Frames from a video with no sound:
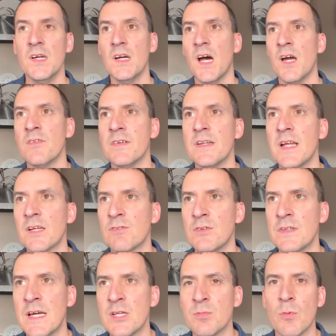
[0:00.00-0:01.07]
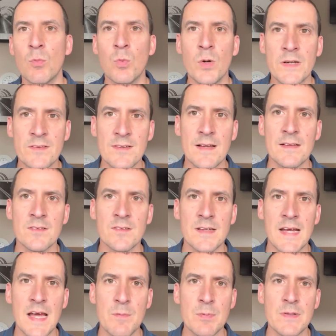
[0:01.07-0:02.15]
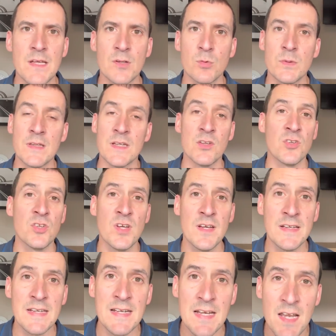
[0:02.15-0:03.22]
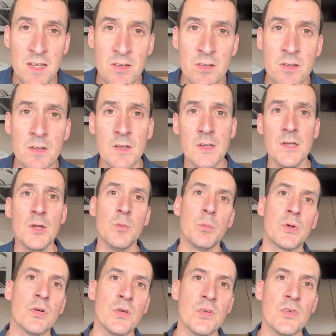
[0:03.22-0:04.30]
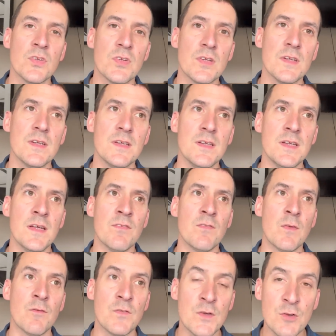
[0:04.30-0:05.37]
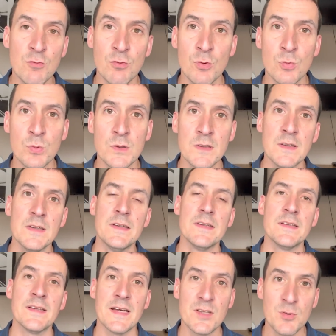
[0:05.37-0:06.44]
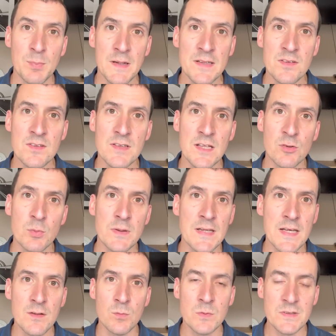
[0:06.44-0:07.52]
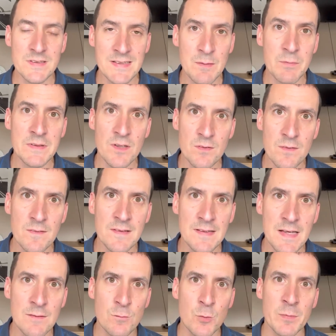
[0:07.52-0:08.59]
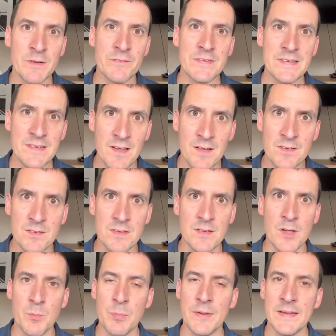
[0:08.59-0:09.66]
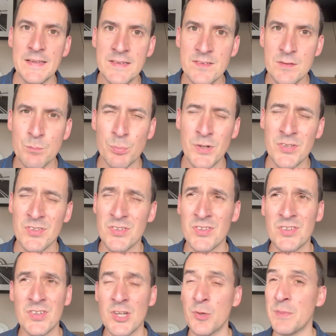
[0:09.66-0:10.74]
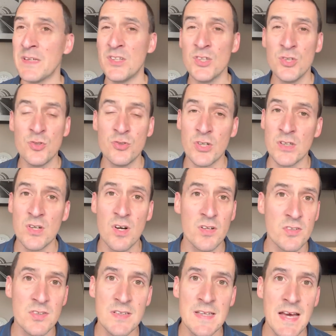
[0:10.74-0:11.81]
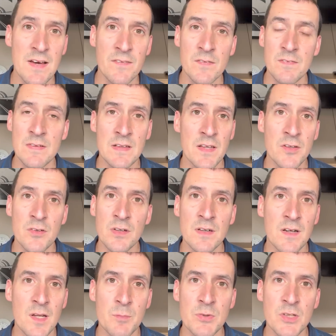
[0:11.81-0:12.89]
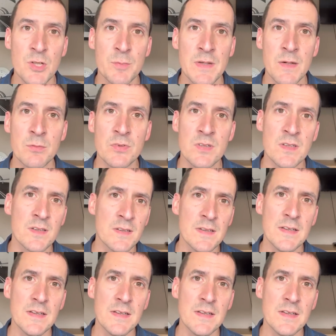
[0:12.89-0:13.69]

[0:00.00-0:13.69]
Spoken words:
over the next few days. But what exactly is going to happen next weekend? Certainly in London, because if the funeral takes place next weekend, which again we don't know the date for, but if it does, you know, policing presence is going to be huge. I can't see how London clubs are going to be able to